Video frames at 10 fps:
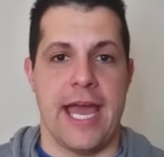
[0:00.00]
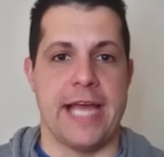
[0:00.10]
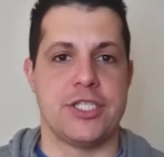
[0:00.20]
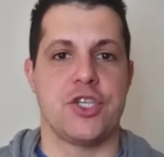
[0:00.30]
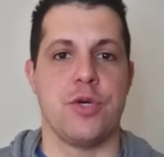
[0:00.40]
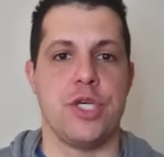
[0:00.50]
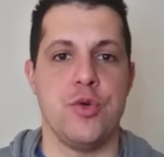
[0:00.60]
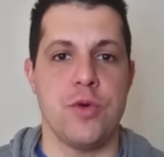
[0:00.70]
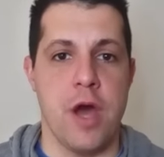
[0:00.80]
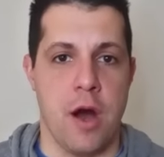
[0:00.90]
And so
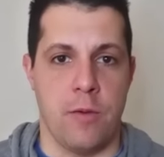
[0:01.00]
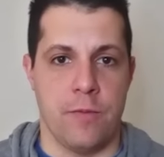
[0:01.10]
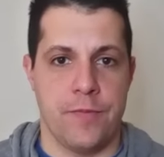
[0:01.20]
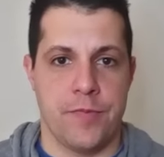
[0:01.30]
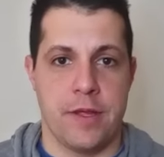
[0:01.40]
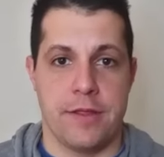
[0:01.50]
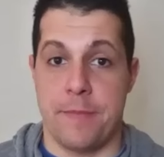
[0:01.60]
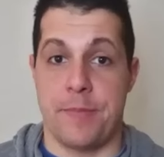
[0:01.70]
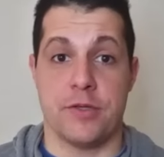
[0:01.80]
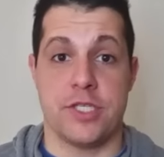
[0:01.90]
you know
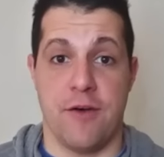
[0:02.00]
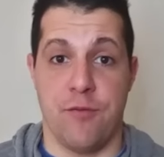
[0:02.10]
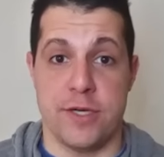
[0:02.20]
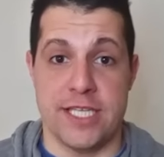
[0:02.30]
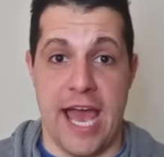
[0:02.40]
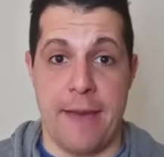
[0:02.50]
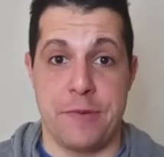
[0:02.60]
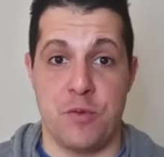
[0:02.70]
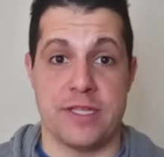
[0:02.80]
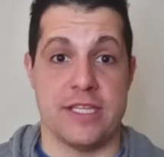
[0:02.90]
that Bill Self wasn't
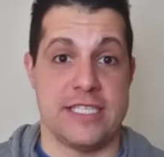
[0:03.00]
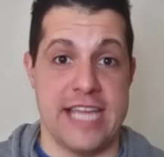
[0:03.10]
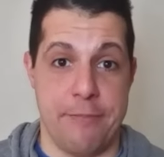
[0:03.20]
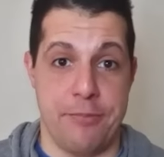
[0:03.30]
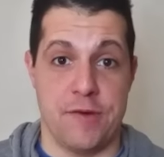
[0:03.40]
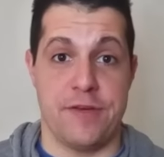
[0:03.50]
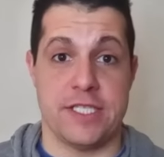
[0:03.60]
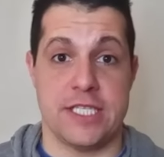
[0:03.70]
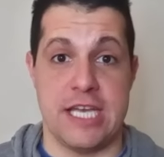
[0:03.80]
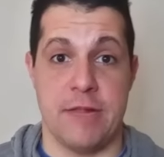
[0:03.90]
happy with the depth of
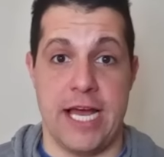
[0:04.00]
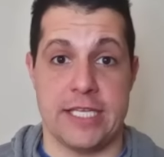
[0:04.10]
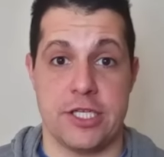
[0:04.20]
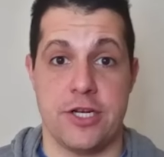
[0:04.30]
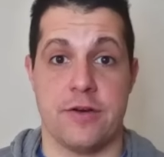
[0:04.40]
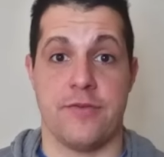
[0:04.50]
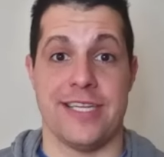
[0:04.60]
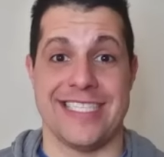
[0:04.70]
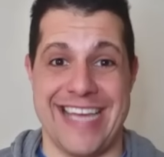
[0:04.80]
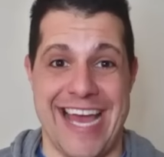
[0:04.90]
his team last year,
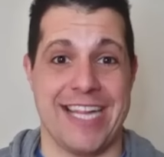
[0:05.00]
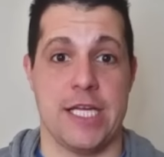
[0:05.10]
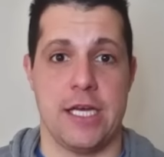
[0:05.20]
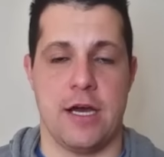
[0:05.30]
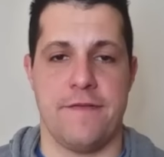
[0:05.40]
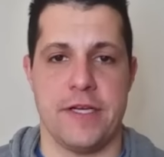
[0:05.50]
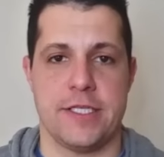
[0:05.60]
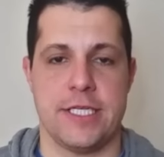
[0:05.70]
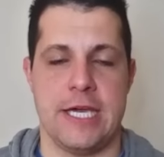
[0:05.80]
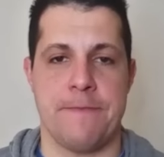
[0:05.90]
the talent of
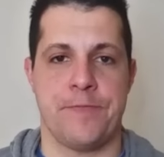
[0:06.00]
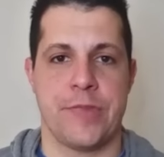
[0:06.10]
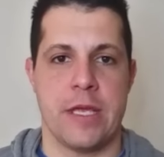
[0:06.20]
his team.